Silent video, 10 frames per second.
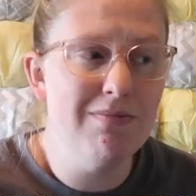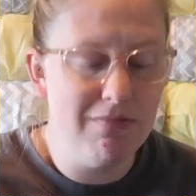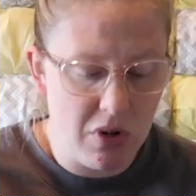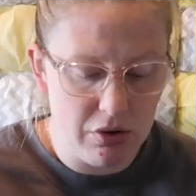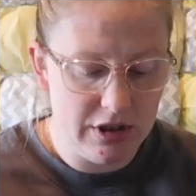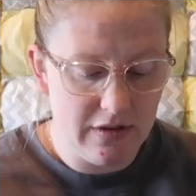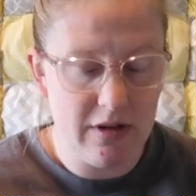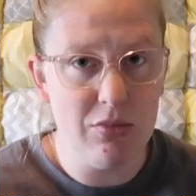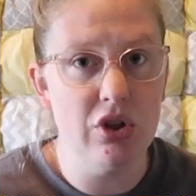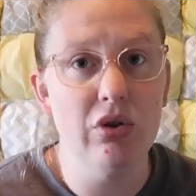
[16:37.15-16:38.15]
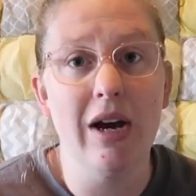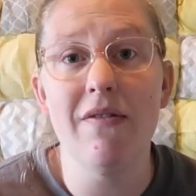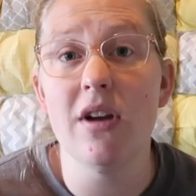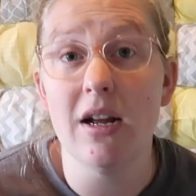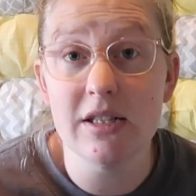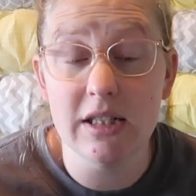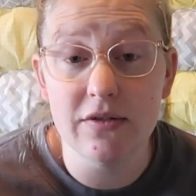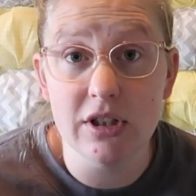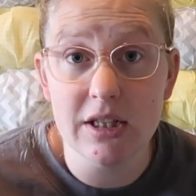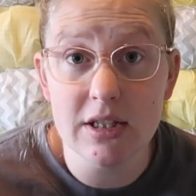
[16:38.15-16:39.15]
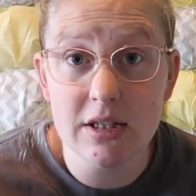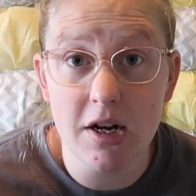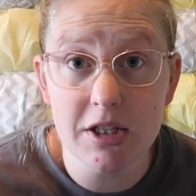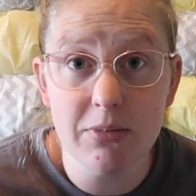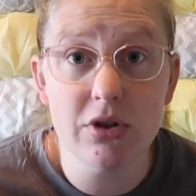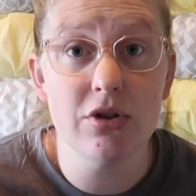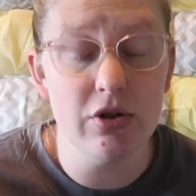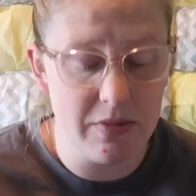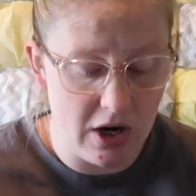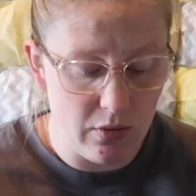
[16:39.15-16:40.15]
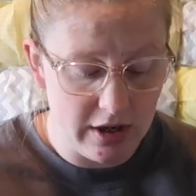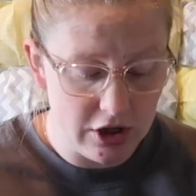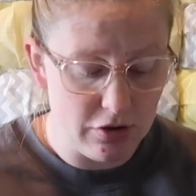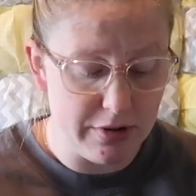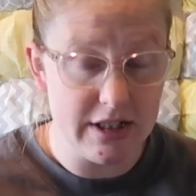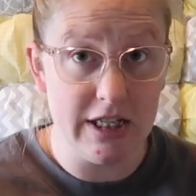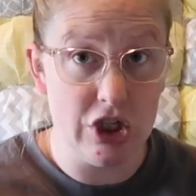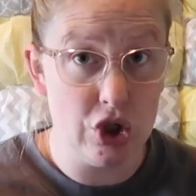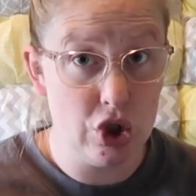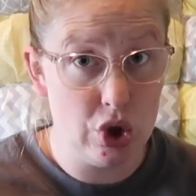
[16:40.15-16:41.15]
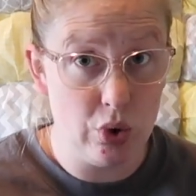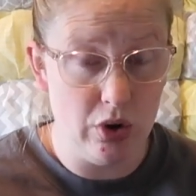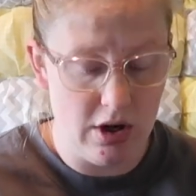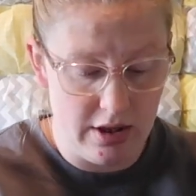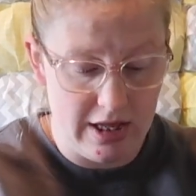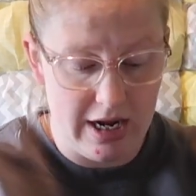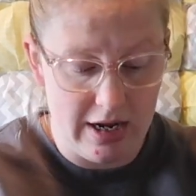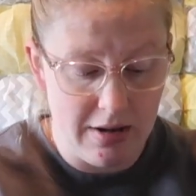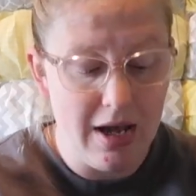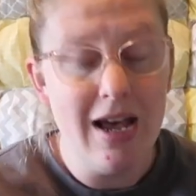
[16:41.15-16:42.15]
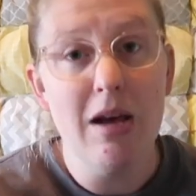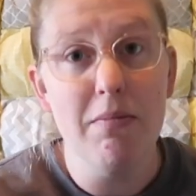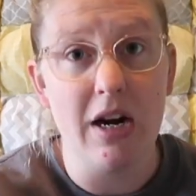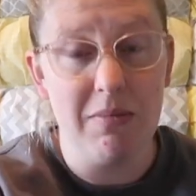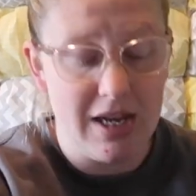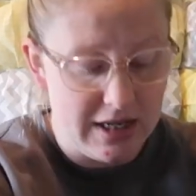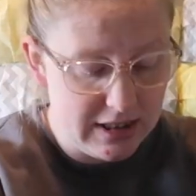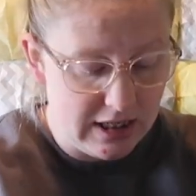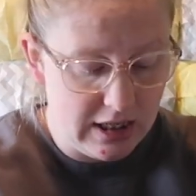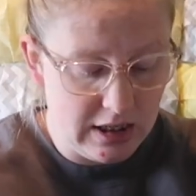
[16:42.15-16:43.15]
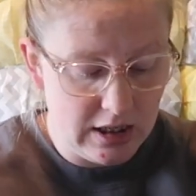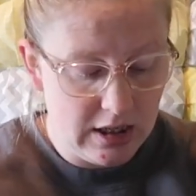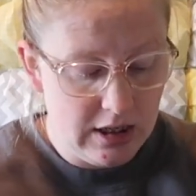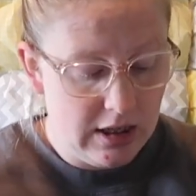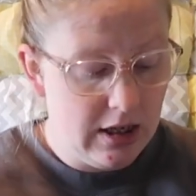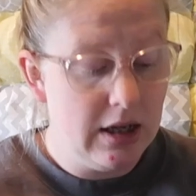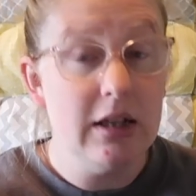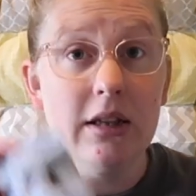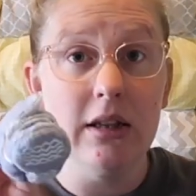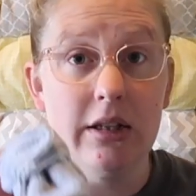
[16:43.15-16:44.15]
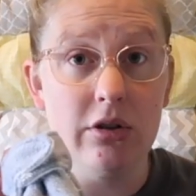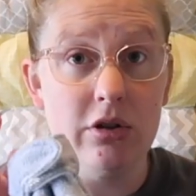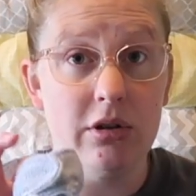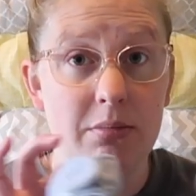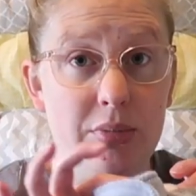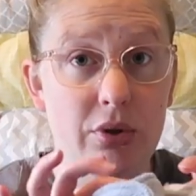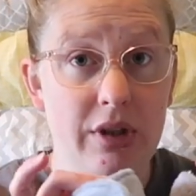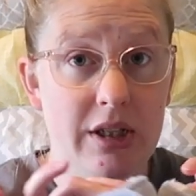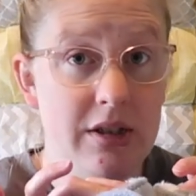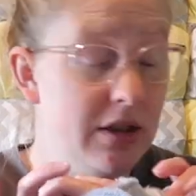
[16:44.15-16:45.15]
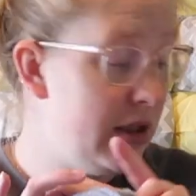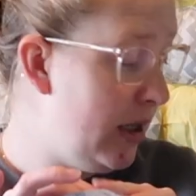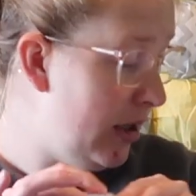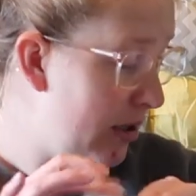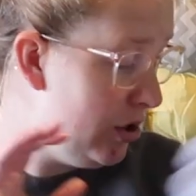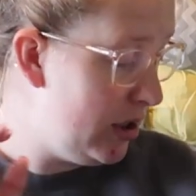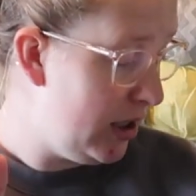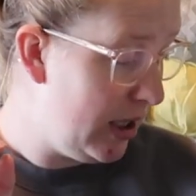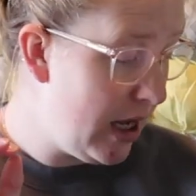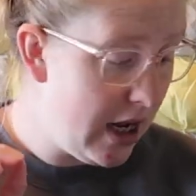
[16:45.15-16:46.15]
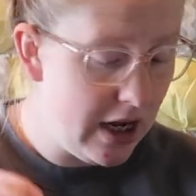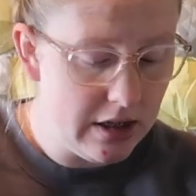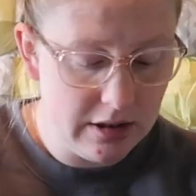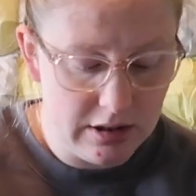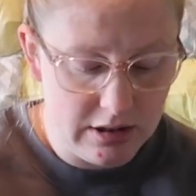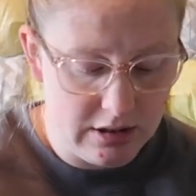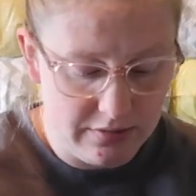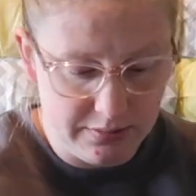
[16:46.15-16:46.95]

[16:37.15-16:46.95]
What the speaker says: Most of them do. I've not delivered at this hospital, so I'm not 100% sure on that, but I'm guessing little booties just in case.